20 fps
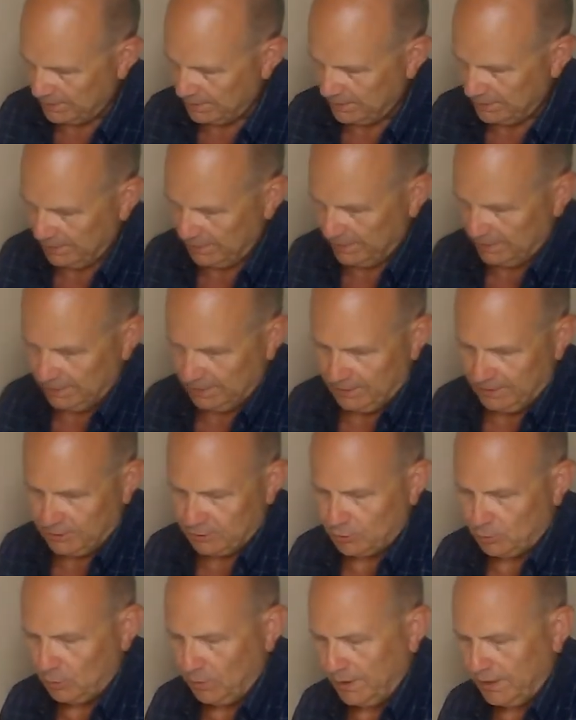It is
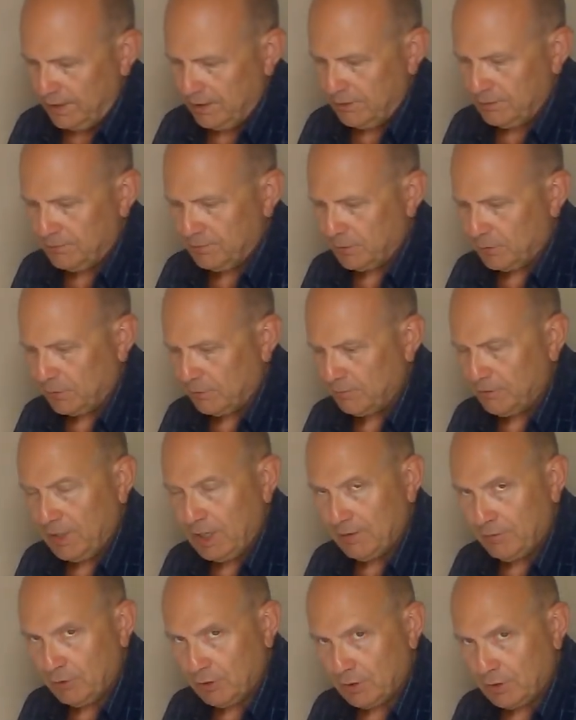rated for
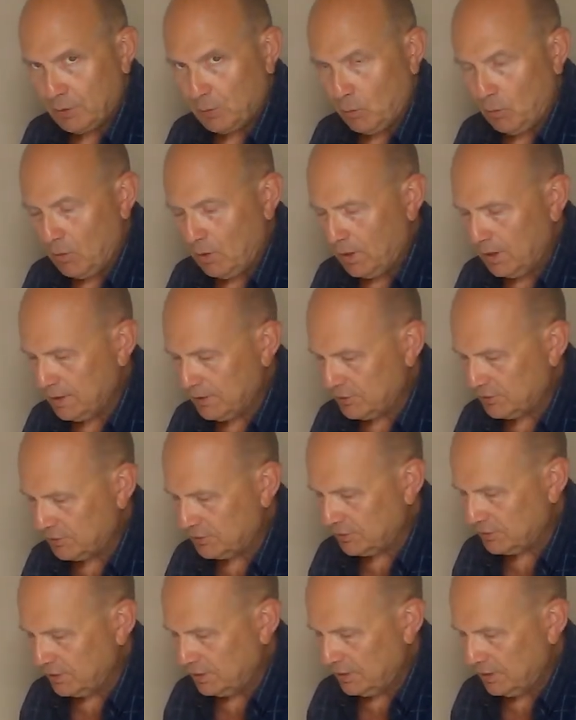500 watts.